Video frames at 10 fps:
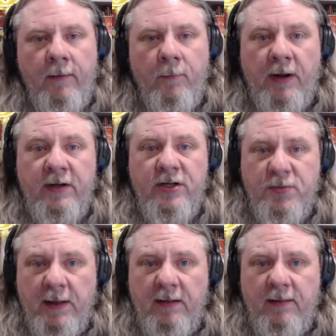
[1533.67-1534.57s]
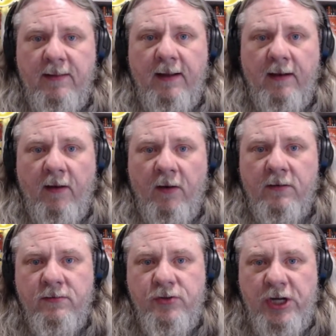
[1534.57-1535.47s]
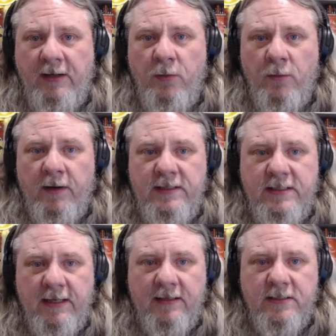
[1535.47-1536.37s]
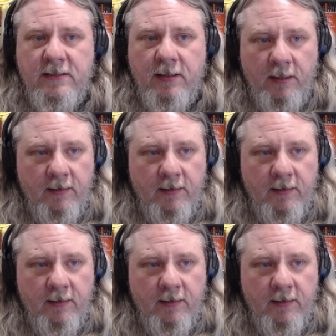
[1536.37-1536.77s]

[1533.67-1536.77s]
punishment that our January 6th